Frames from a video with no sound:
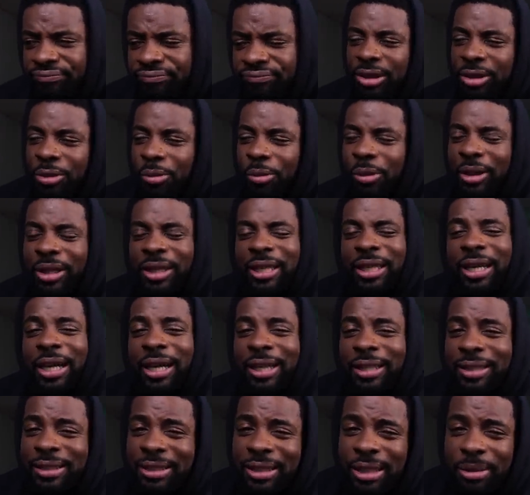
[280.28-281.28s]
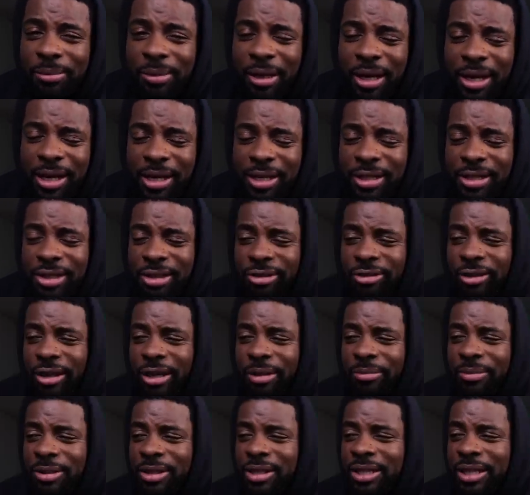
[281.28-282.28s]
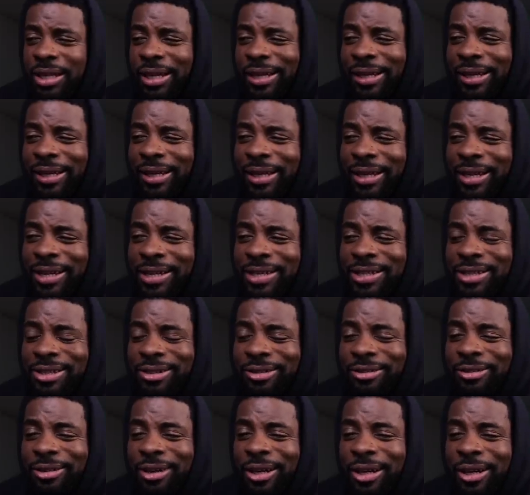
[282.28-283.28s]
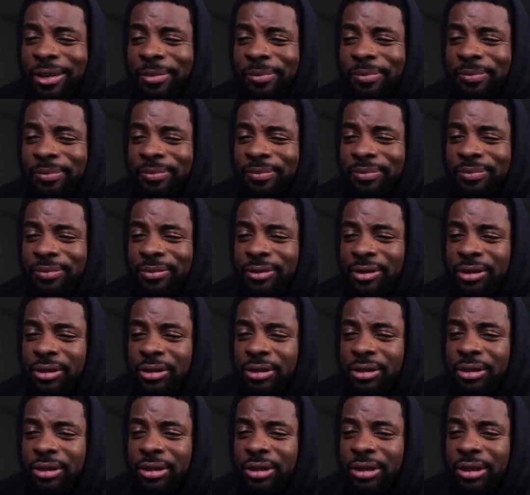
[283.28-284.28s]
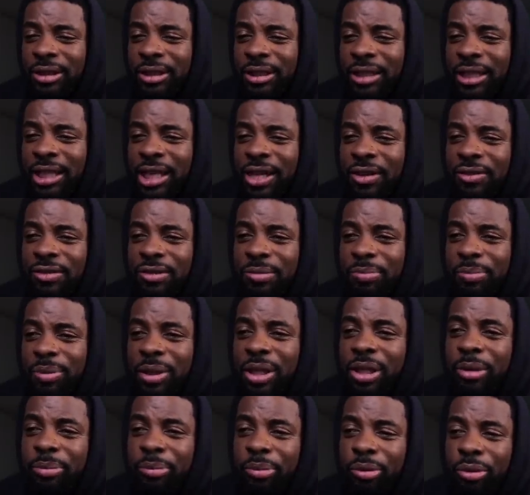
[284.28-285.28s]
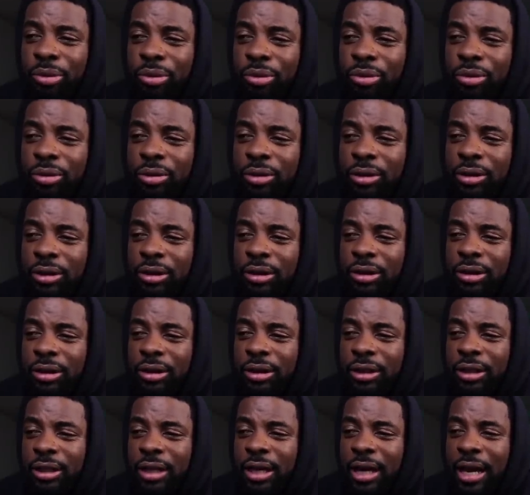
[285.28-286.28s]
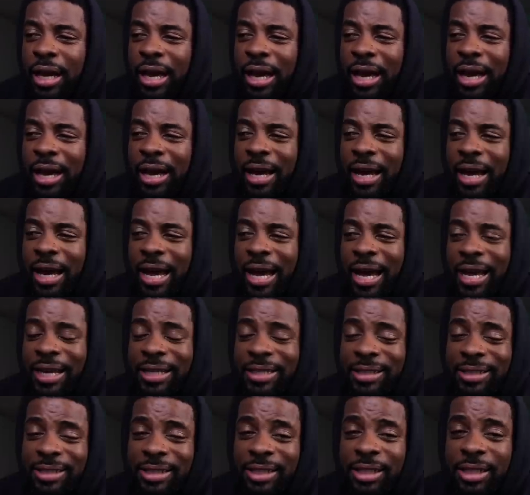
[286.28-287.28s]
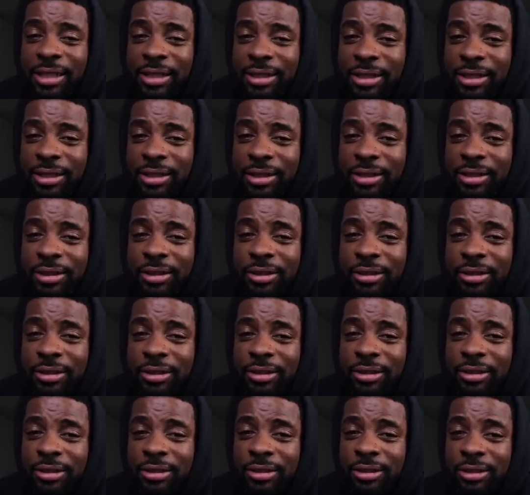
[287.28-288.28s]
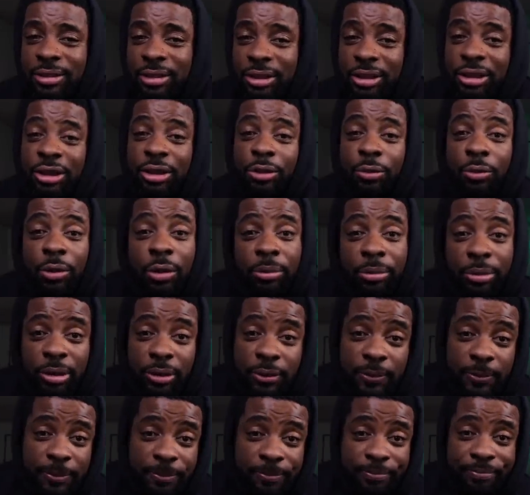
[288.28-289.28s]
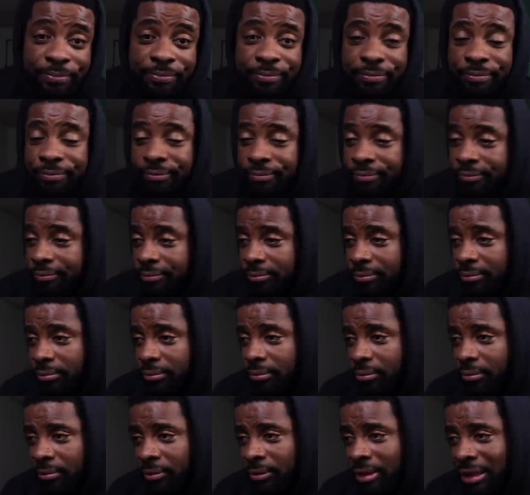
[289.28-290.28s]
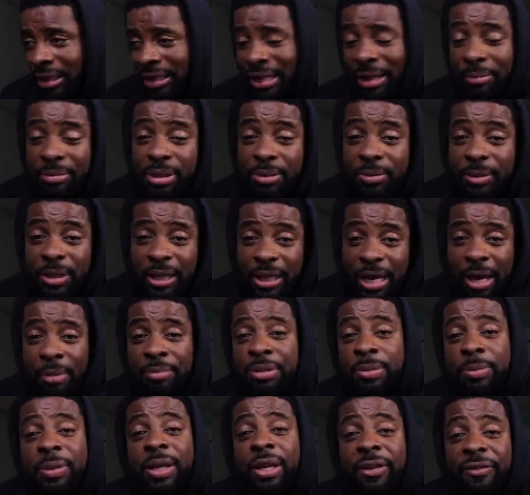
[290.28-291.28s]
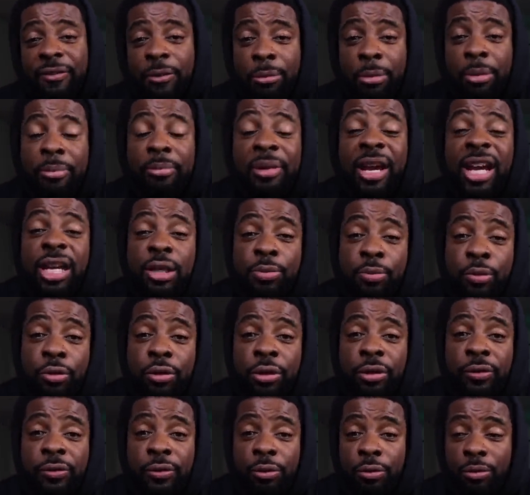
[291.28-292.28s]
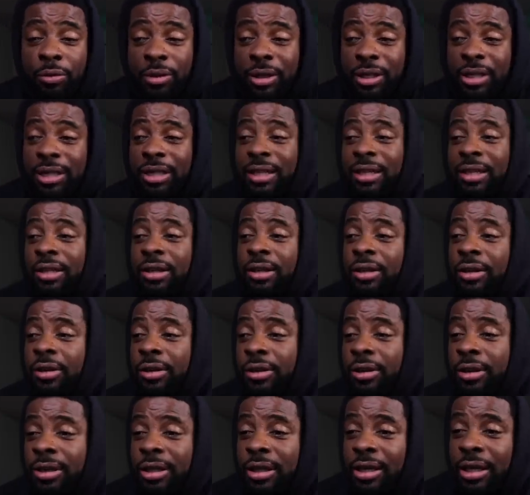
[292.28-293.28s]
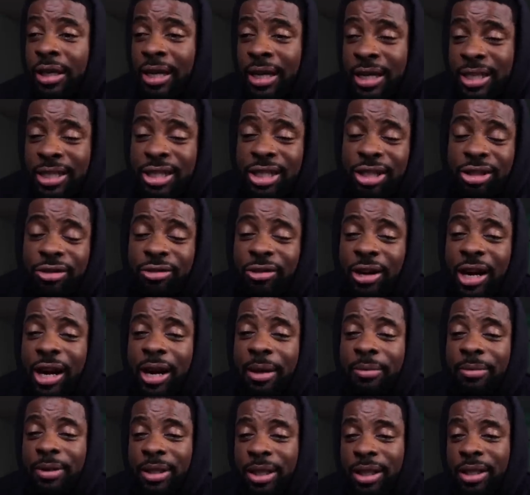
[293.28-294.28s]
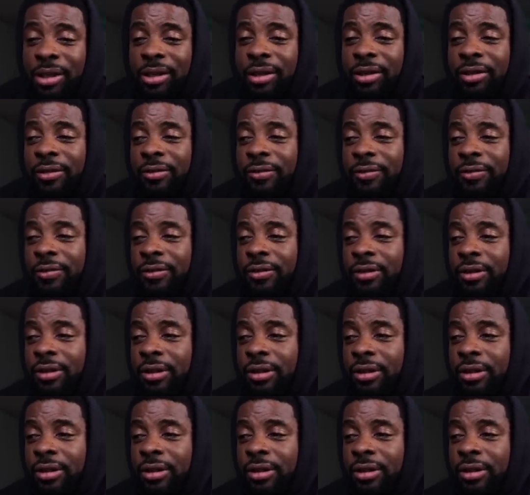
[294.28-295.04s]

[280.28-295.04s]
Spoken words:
The one thing I can say about Instagram is that Instagram gives people access to your woman. And I'm speaking from a man's point of view. Instagram give